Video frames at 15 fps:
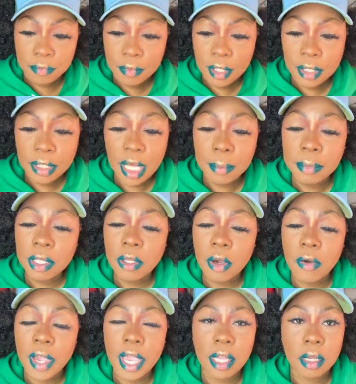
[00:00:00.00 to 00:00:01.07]
let me
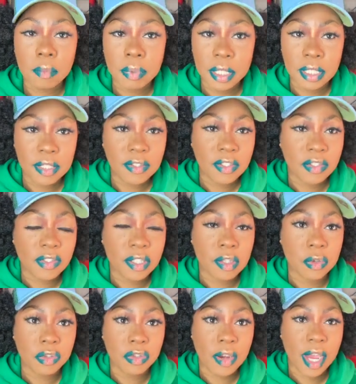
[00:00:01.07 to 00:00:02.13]
go ahead and put this
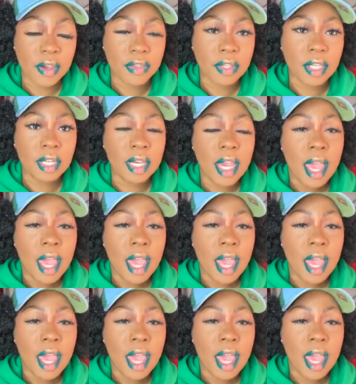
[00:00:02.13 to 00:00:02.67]
disclosure out there.